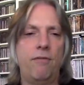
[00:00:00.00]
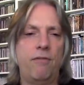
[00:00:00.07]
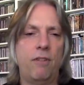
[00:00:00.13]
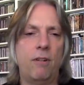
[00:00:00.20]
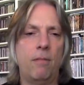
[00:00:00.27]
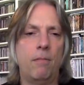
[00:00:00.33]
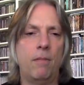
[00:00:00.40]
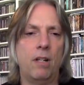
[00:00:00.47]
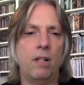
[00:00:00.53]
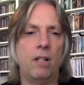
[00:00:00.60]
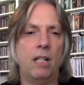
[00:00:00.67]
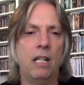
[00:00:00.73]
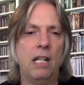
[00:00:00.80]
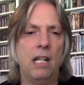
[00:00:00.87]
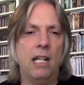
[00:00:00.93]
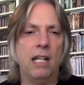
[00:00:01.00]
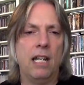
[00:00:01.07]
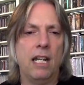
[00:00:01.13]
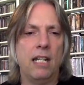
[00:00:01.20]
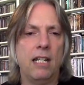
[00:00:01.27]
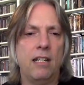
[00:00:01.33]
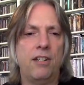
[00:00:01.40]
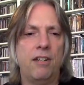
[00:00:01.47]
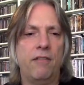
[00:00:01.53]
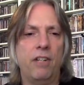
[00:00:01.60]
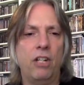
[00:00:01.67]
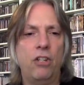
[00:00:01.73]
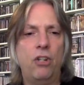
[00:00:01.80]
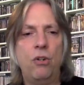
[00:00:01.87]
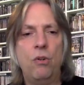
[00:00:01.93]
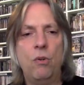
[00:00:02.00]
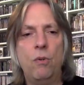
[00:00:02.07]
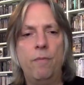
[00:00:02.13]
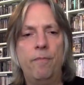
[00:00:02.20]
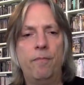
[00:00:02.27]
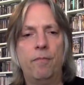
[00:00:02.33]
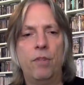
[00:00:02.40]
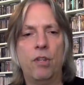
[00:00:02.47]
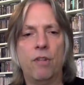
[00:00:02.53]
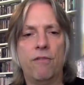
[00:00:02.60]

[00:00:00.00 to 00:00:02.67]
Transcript: from uh, 1972. Their